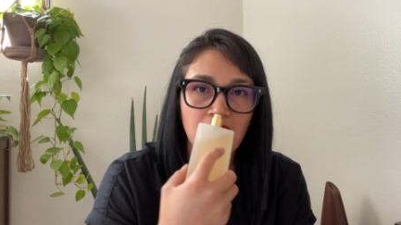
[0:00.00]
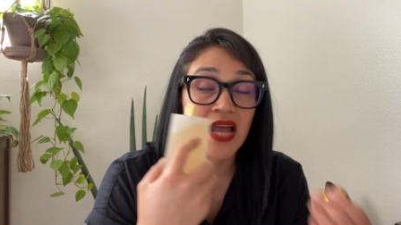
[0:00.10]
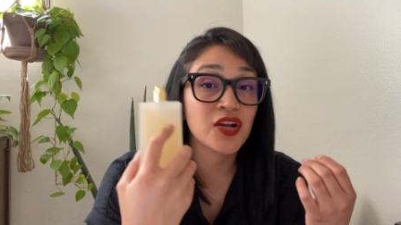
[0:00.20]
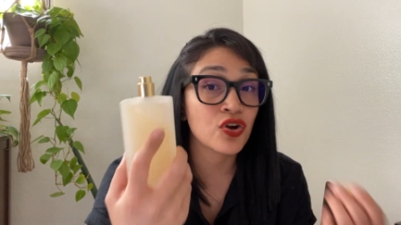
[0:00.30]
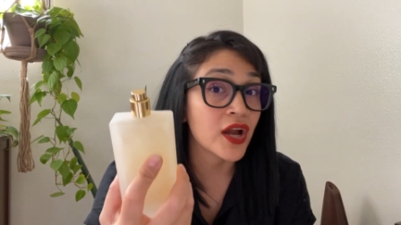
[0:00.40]

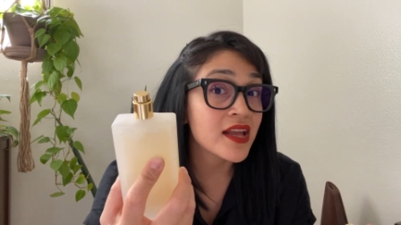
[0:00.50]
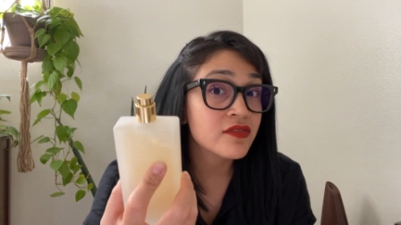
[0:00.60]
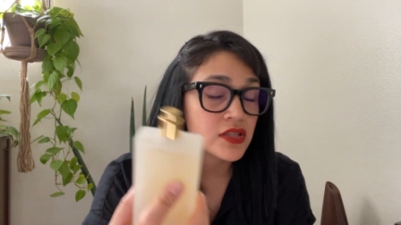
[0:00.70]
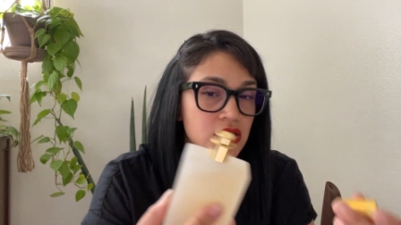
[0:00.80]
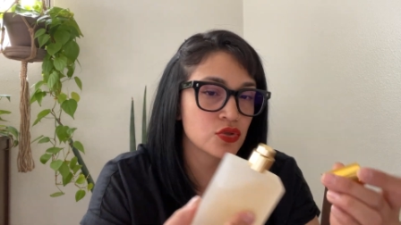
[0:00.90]
I
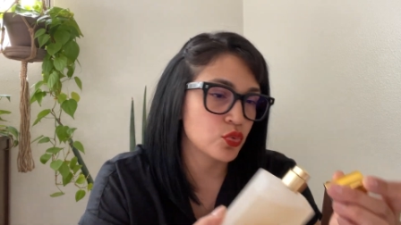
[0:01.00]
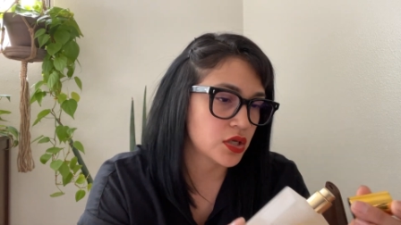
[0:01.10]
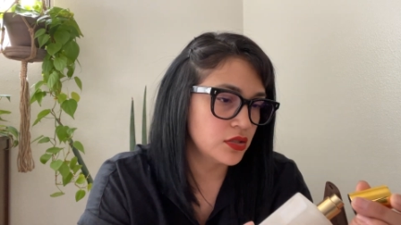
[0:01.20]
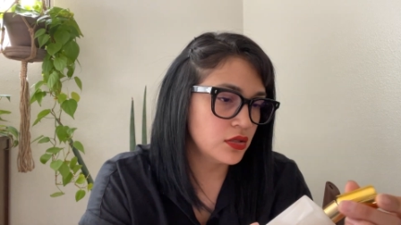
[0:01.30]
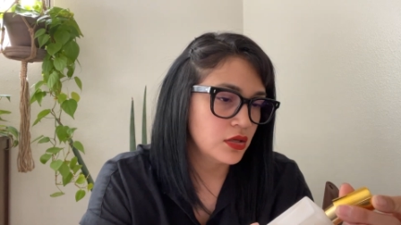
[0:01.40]
crave this
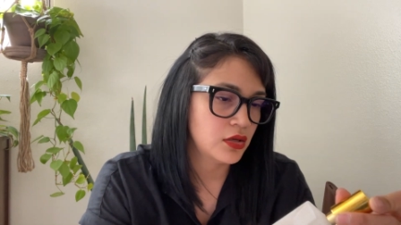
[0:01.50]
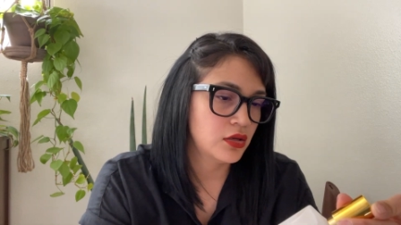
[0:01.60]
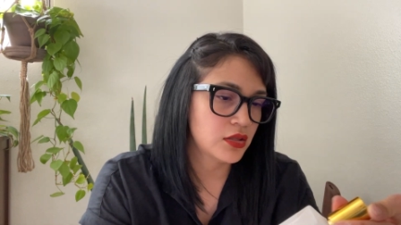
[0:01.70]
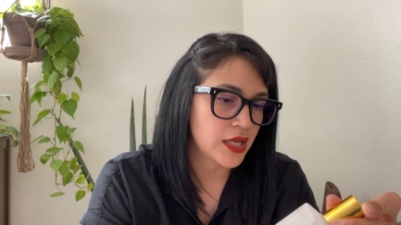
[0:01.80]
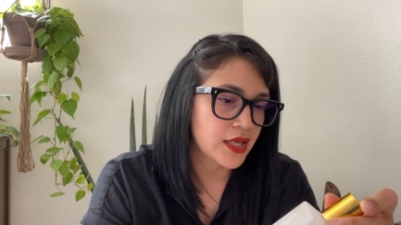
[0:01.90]
one.
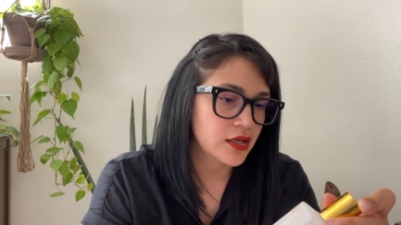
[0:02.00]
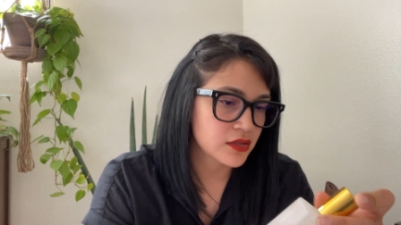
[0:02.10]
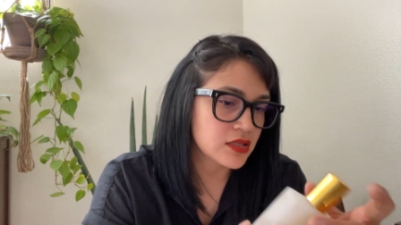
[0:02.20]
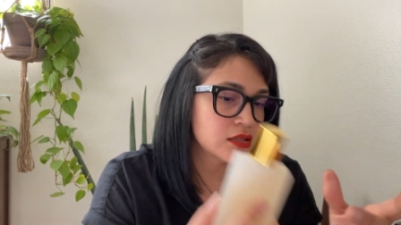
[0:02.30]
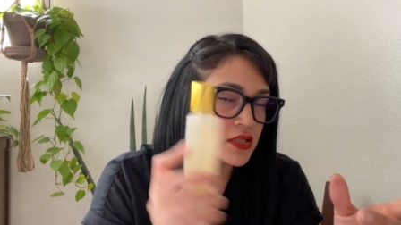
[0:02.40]

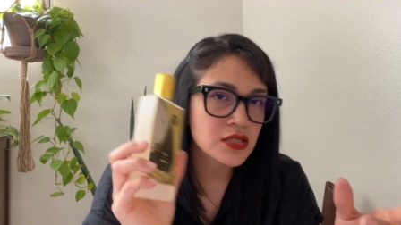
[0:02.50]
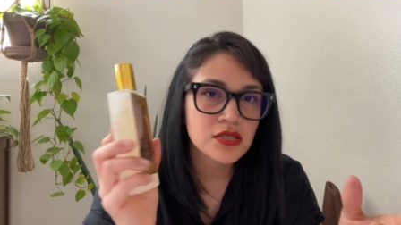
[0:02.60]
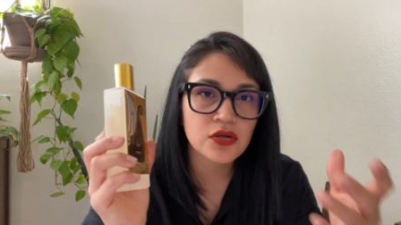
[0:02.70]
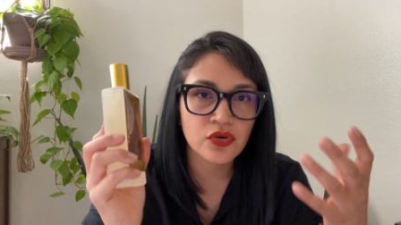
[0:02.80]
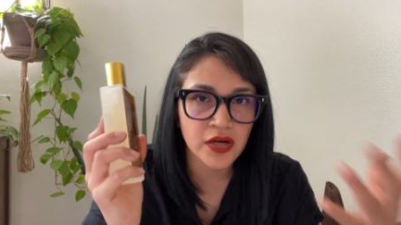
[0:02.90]
Like, this
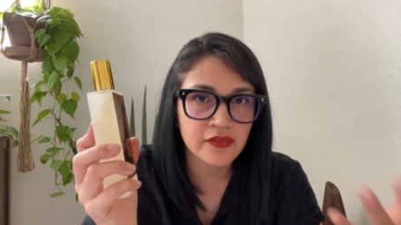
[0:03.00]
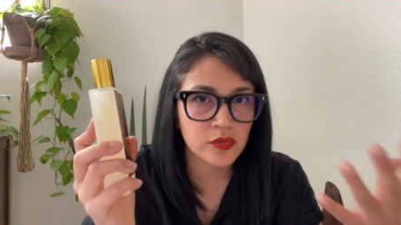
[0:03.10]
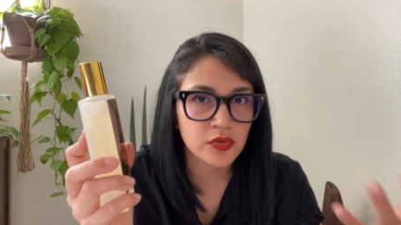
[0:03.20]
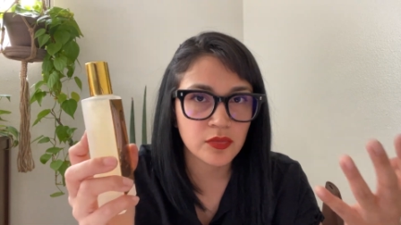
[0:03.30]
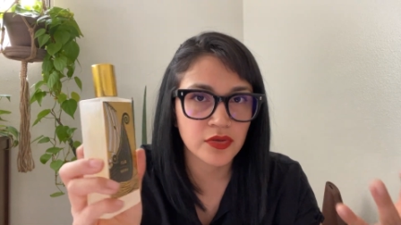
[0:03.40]
is a
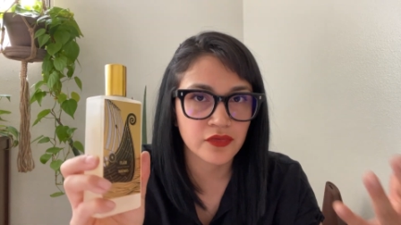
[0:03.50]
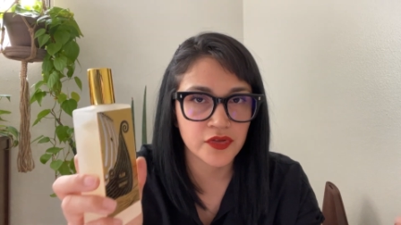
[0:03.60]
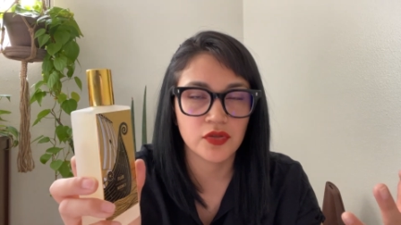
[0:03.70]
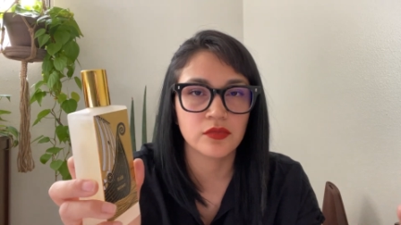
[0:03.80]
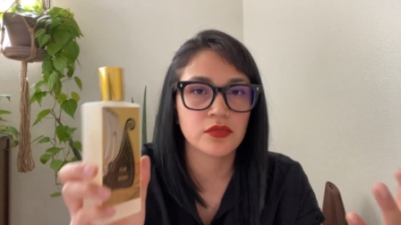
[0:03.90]
craveable
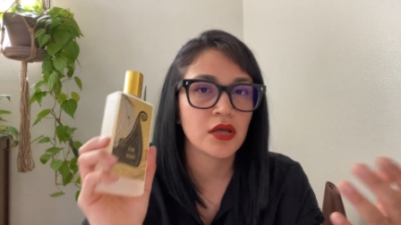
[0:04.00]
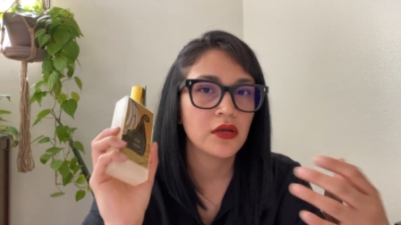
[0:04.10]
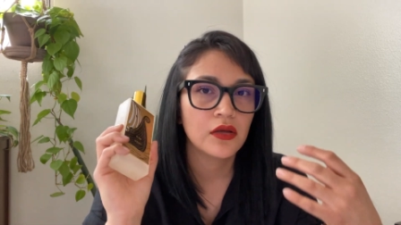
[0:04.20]
perfume.